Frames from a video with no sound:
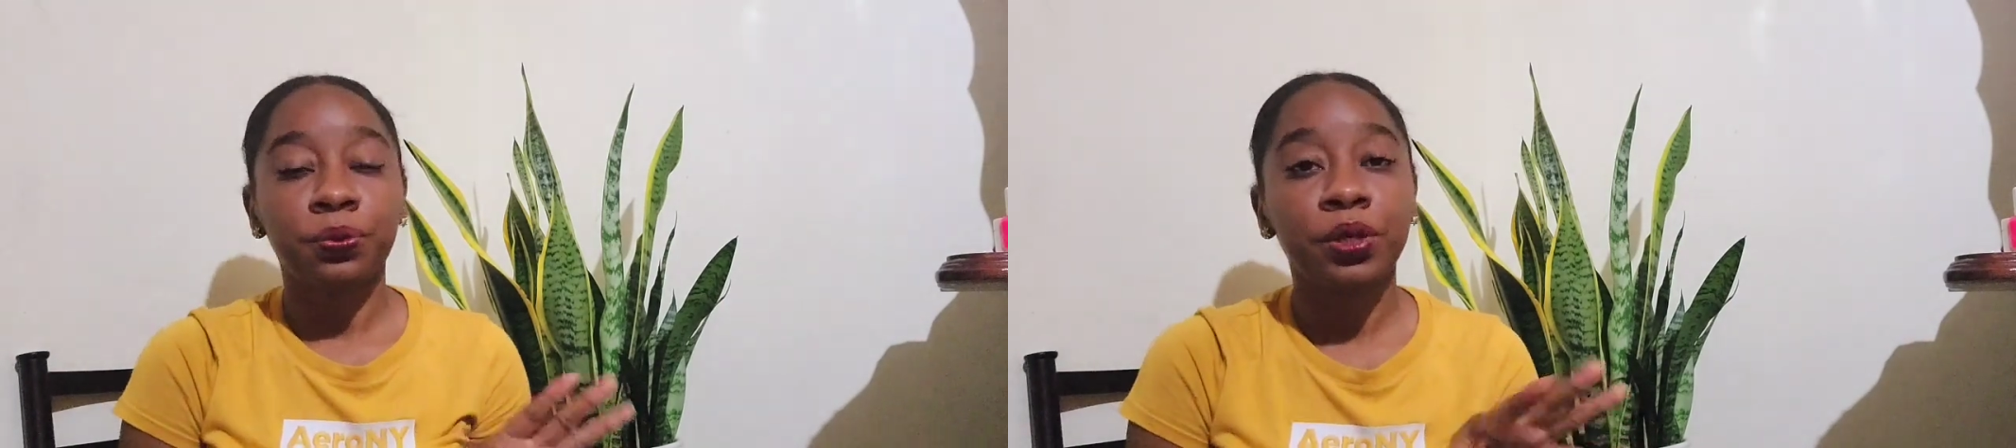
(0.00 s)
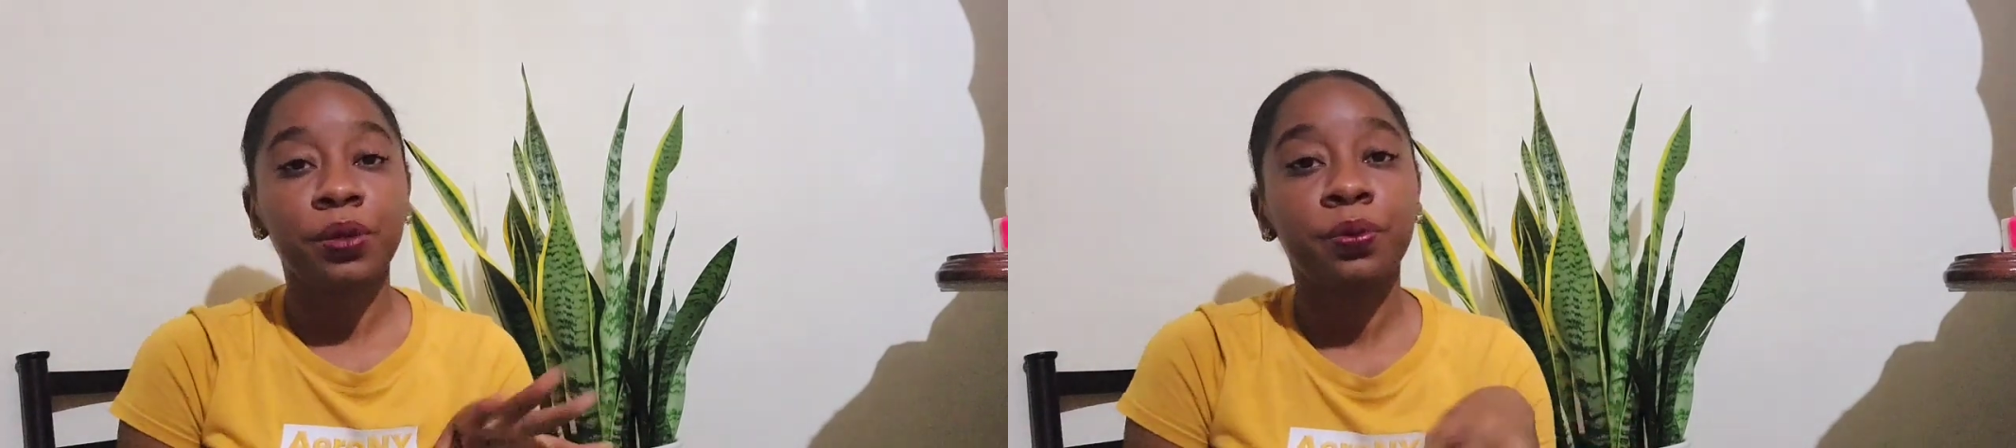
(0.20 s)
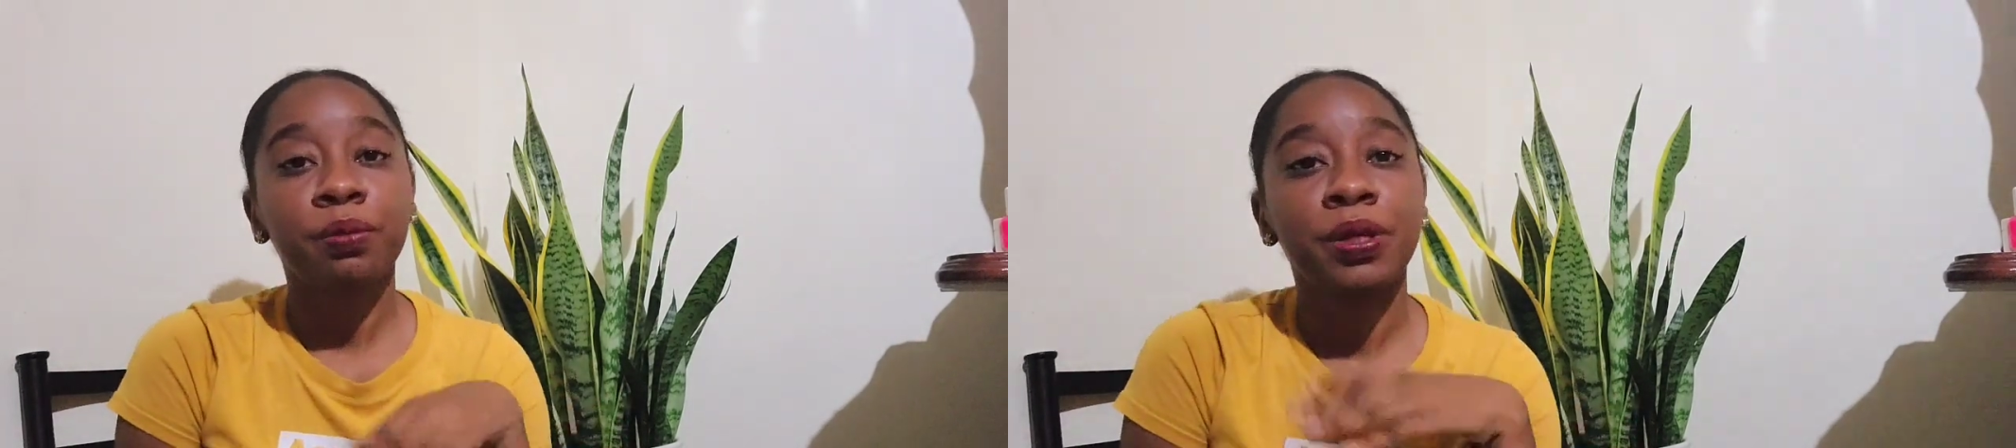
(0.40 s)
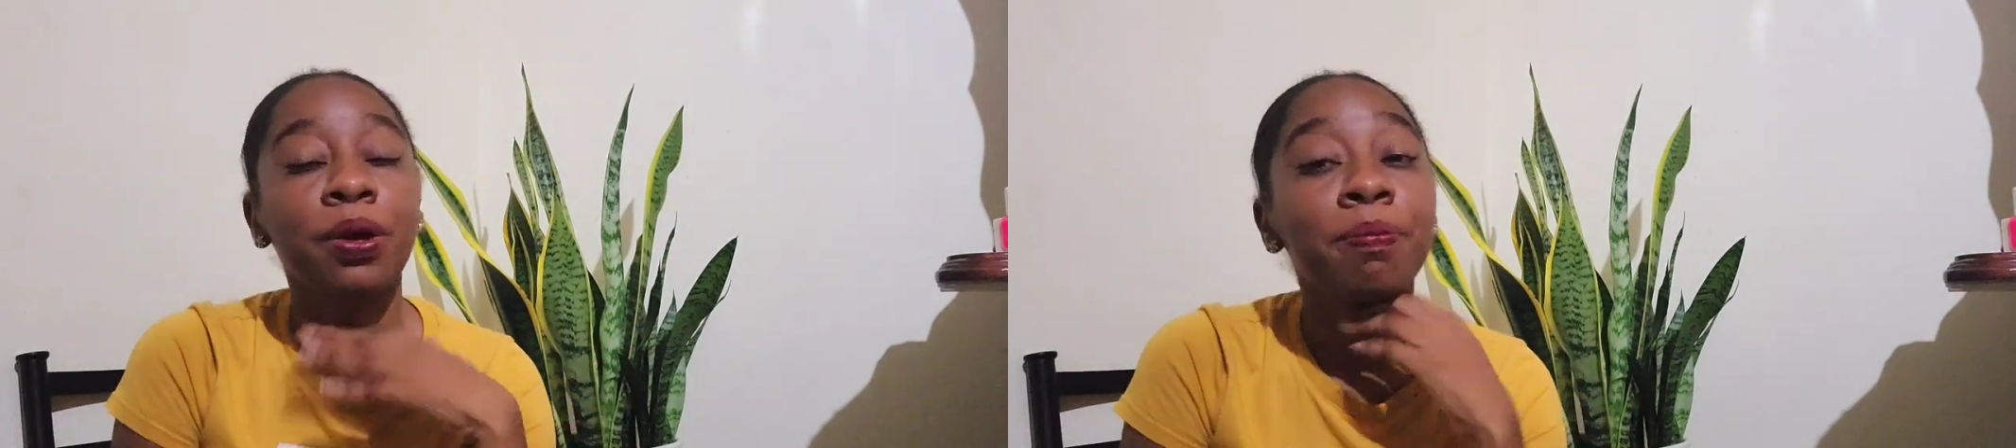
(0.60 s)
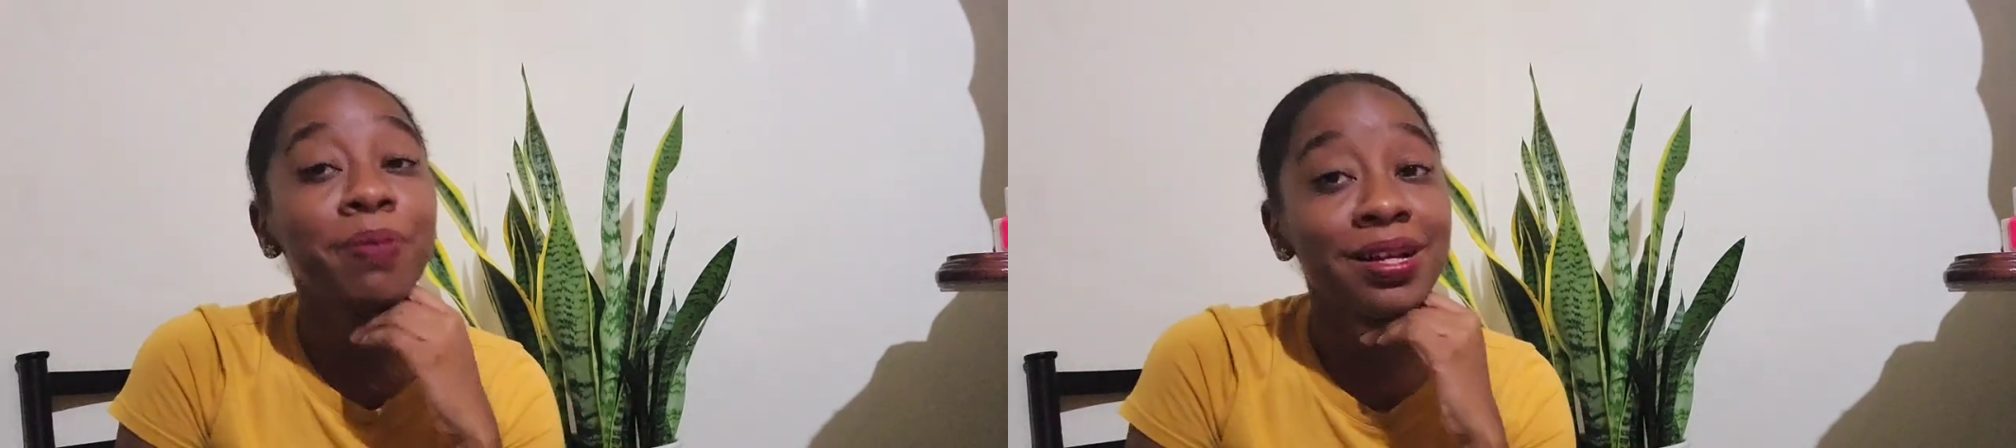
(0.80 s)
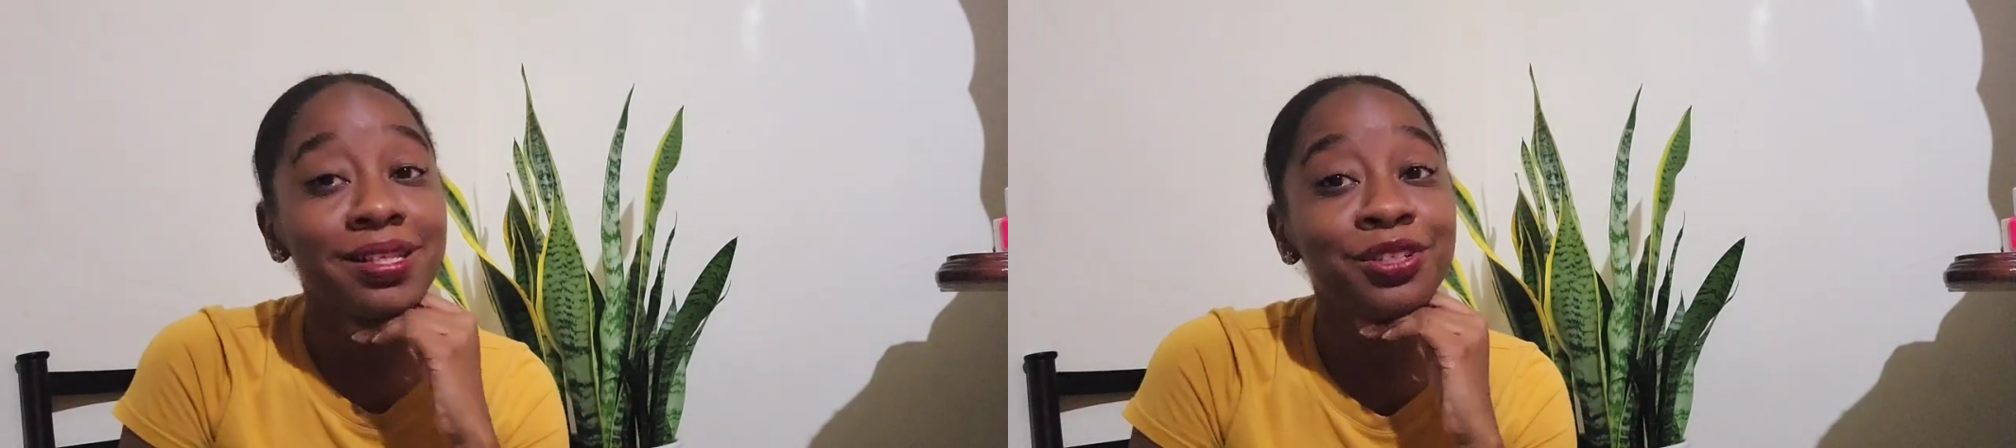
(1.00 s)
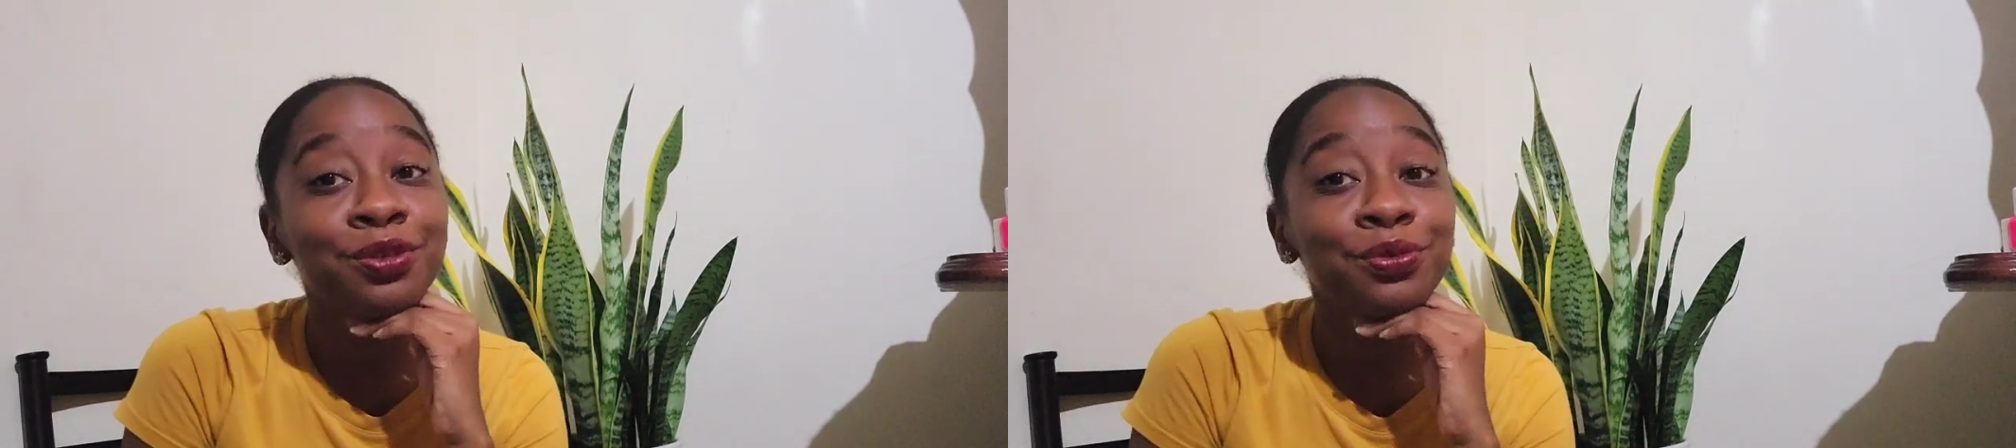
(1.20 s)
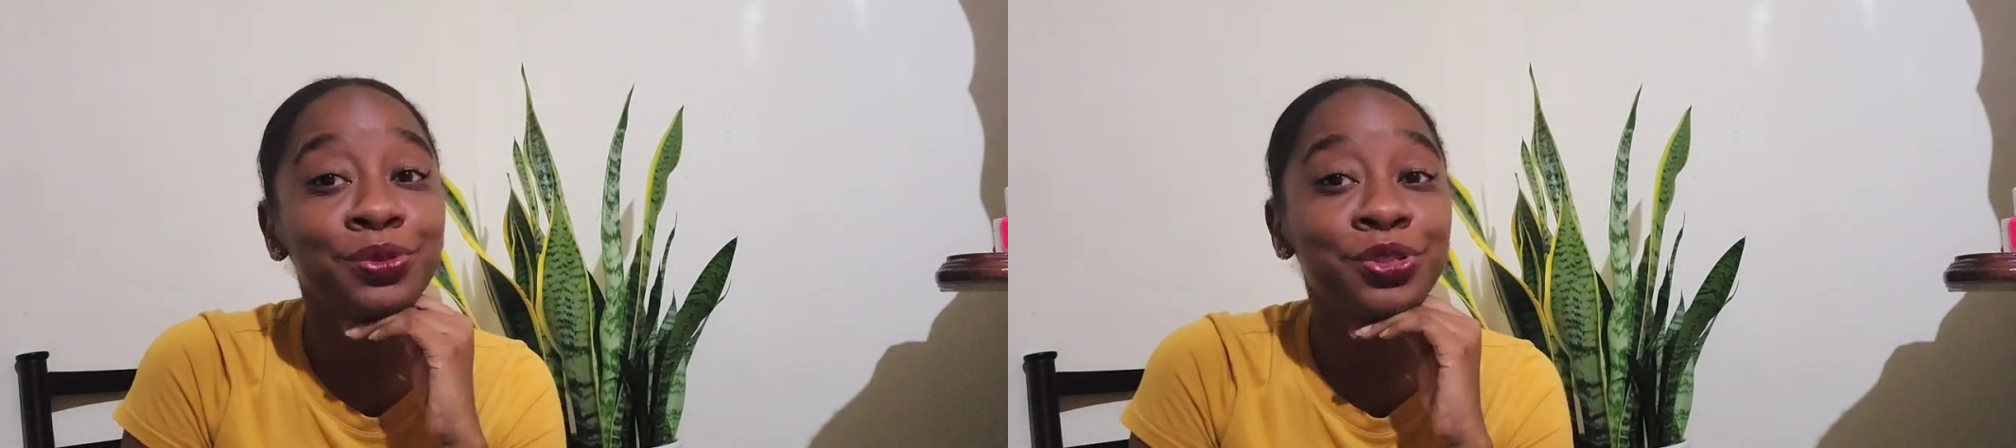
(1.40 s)
we will be uppotting
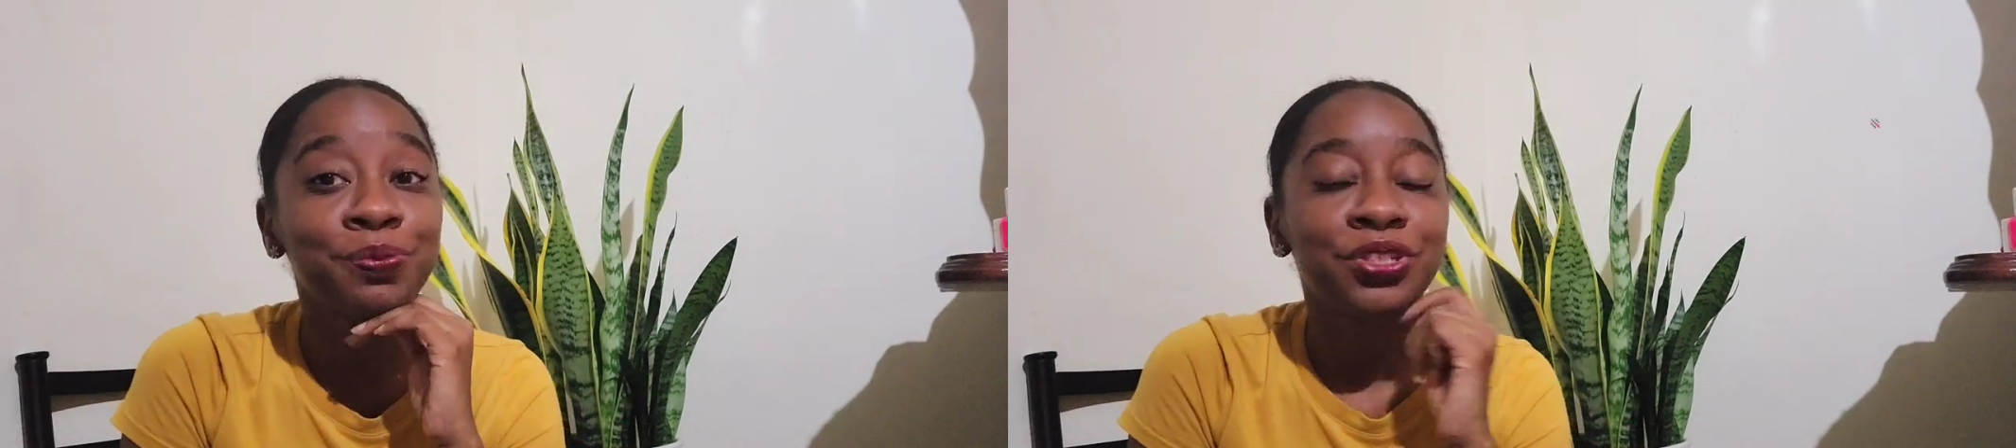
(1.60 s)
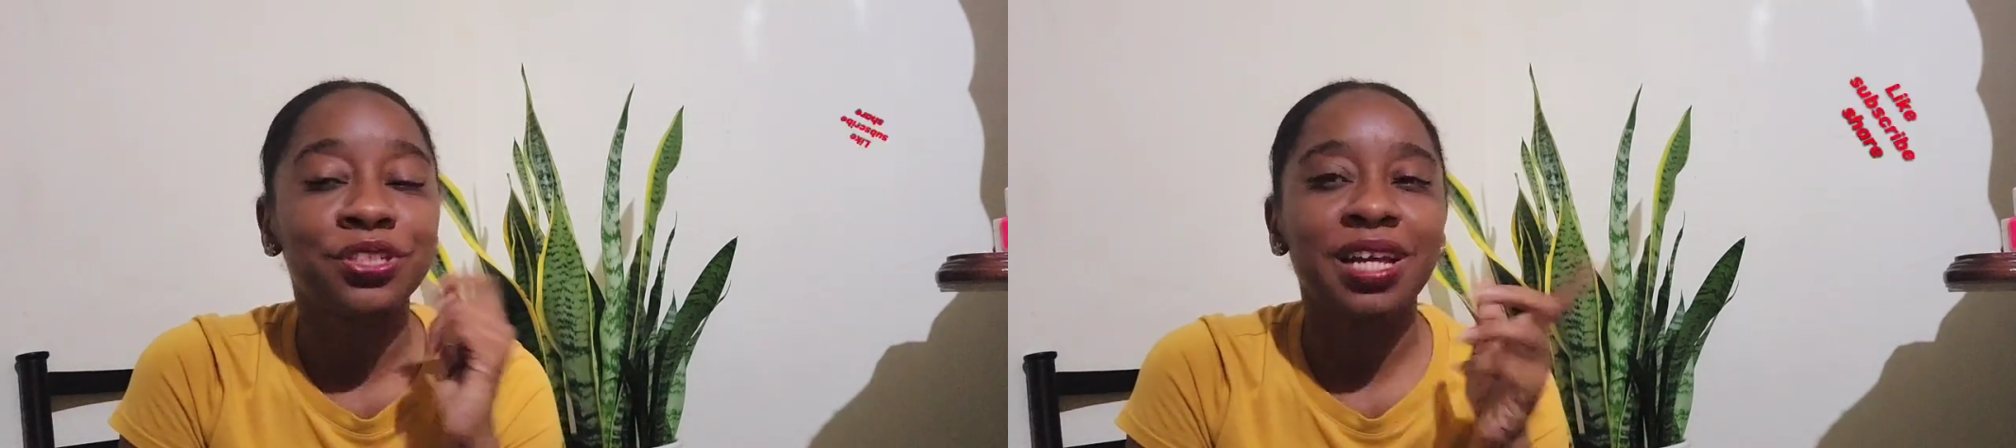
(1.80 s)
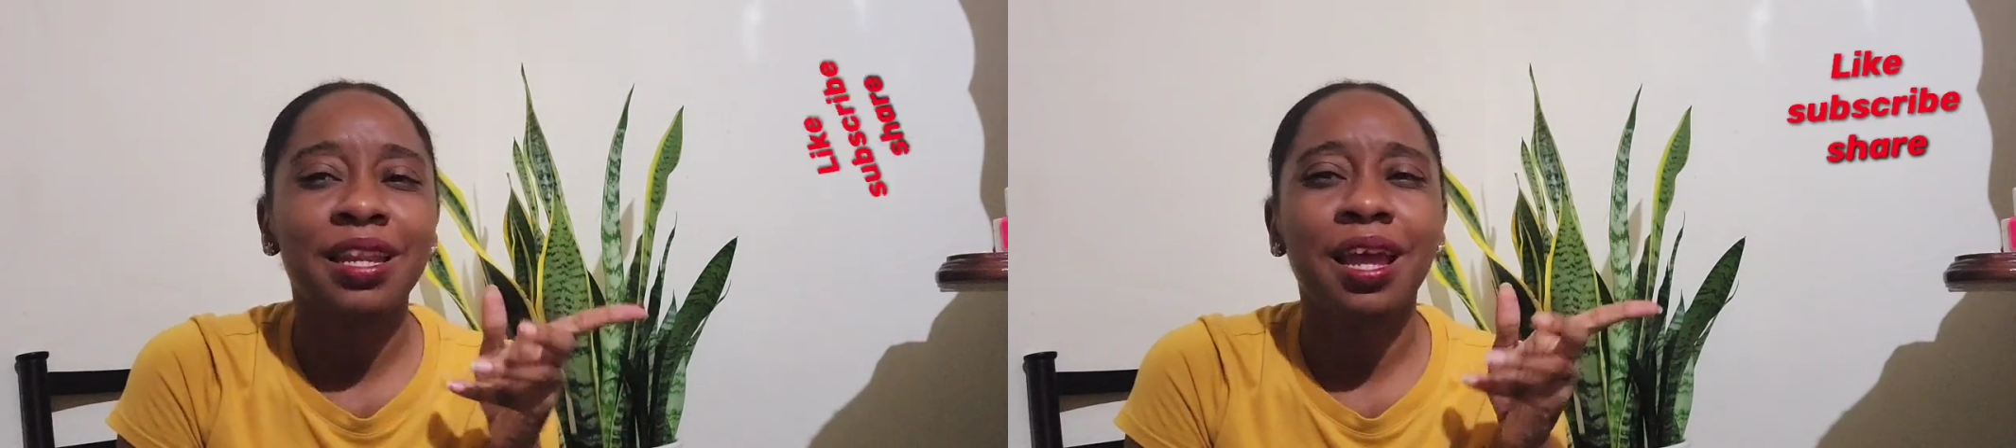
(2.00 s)
a rose bush that